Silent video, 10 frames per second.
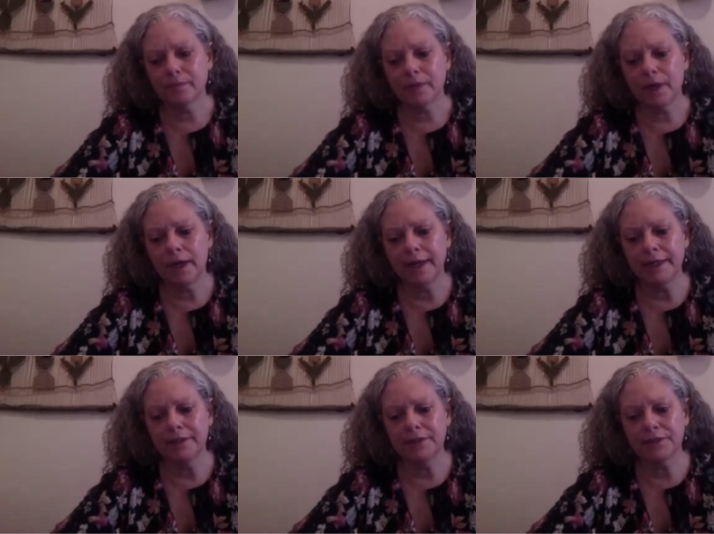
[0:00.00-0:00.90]

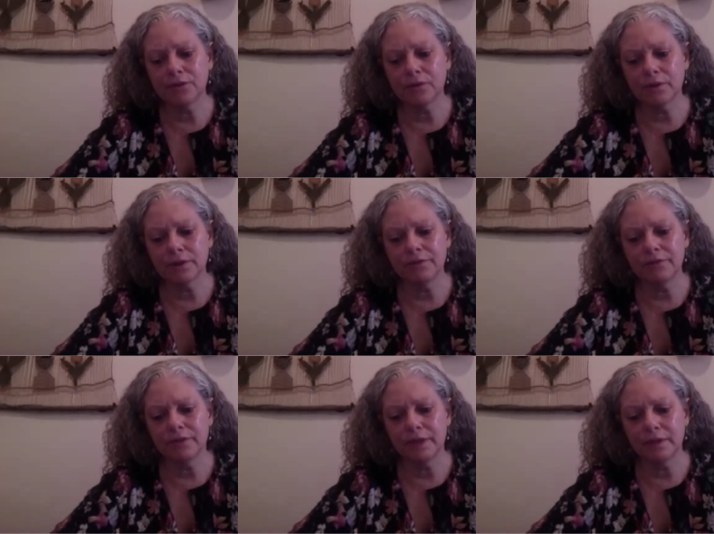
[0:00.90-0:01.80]
I certainly
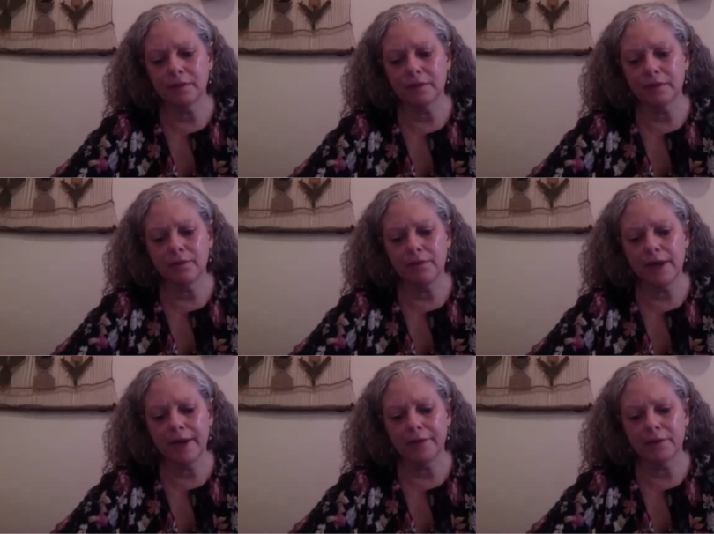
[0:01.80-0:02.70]
feel
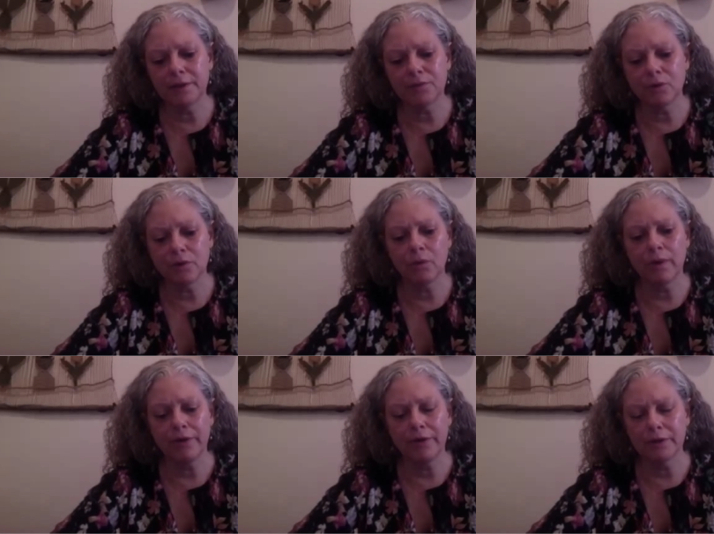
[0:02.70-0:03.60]
that there is more
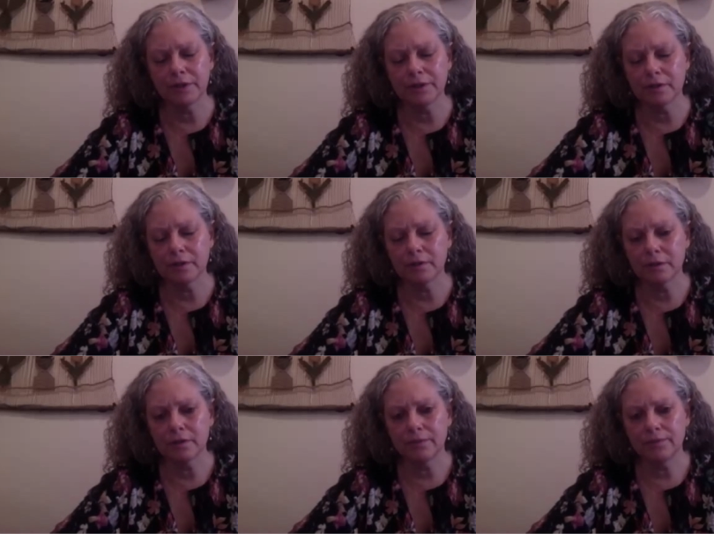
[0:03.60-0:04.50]
awareness,
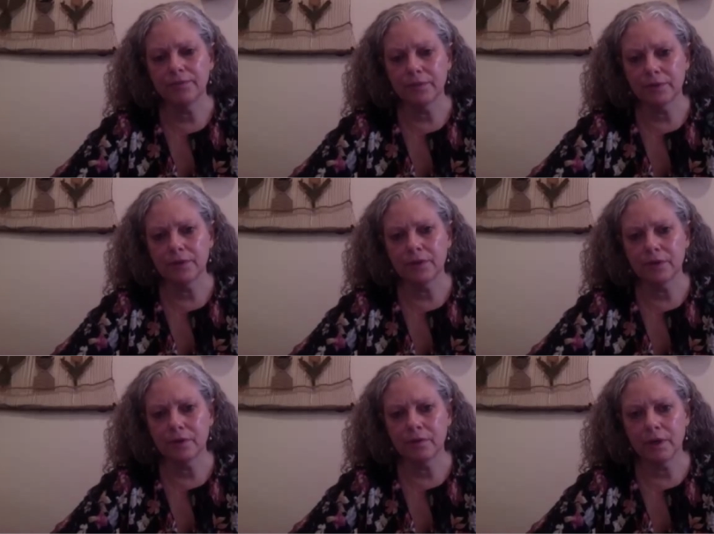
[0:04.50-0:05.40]
you know,